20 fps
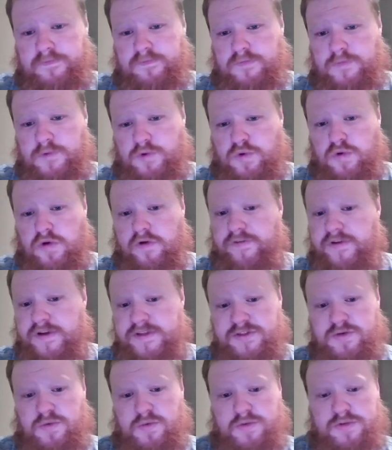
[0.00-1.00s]
Or if I
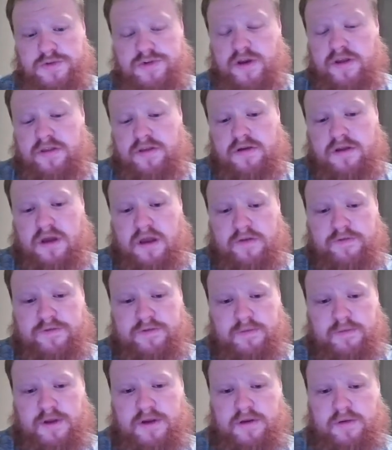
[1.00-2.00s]
trade the knight for
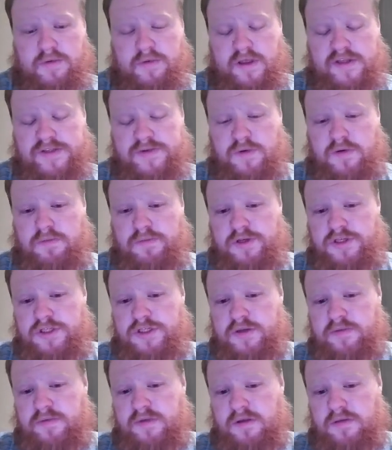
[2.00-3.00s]
my white square
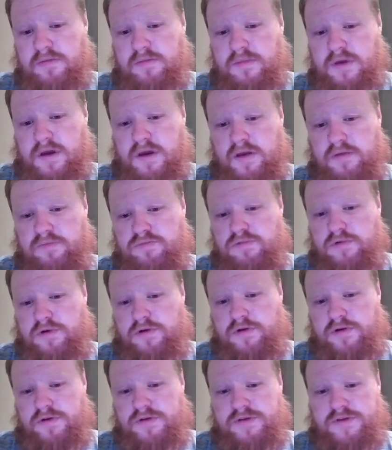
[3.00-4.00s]
bishop, then my rook
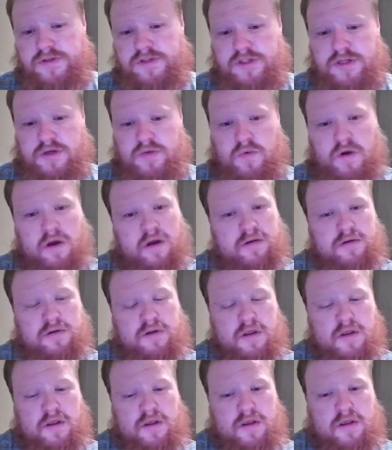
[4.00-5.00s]
goes to g1
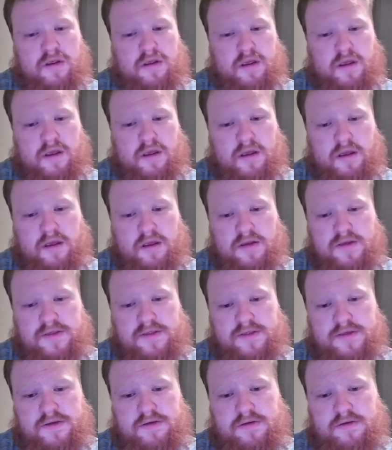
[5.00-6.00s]
and
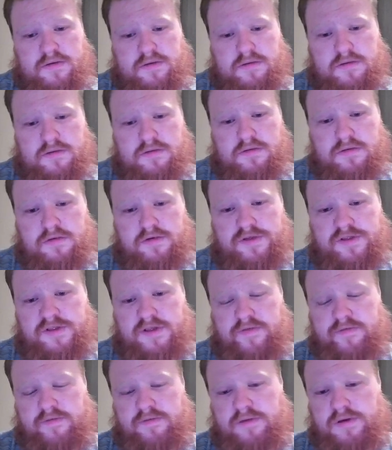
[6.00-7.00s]
looks
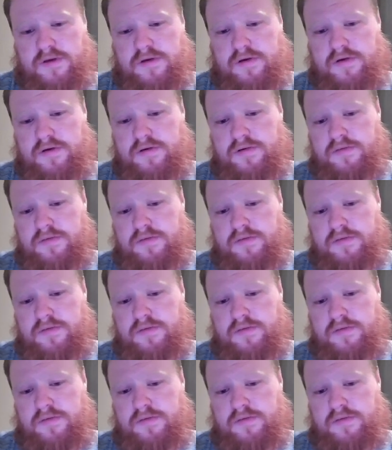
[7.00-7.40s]
even better.